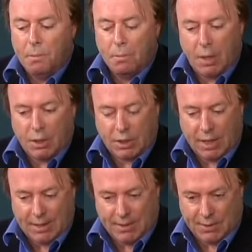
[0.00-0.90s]
managed to
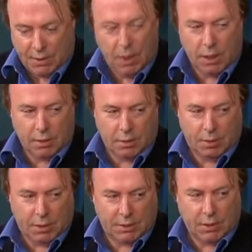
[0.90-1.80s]
get inside the
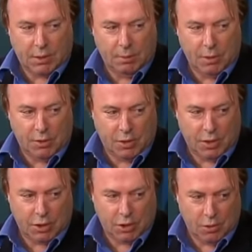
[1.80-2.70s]
Pakistani military
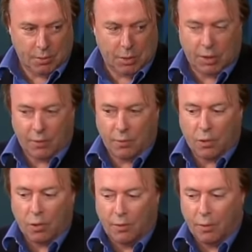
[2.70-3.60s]
HQ. I mean, not,
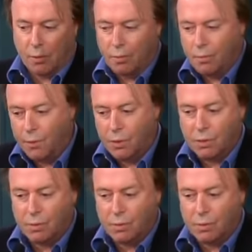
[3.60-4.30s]
not all of your viewers